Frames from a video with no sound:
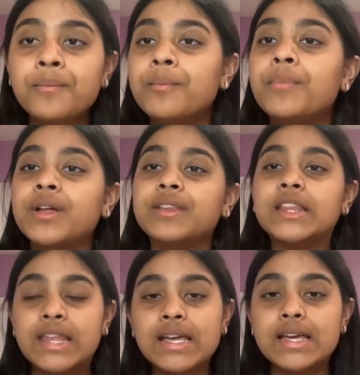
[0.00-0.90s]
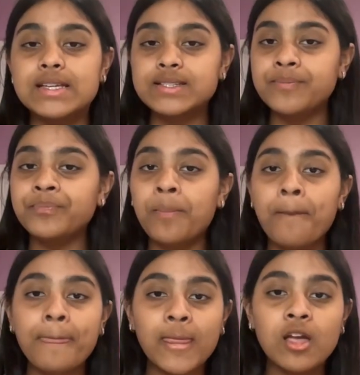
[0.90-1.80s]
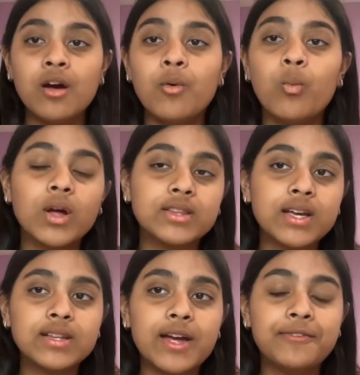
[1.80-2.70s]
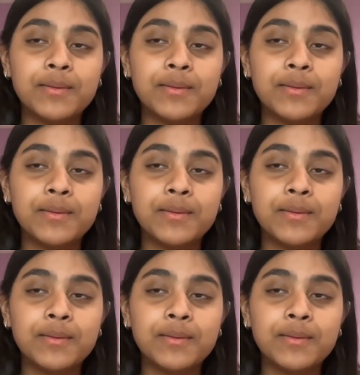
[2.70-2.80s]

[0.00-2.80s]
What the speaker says: But the thing is, one thing that I feel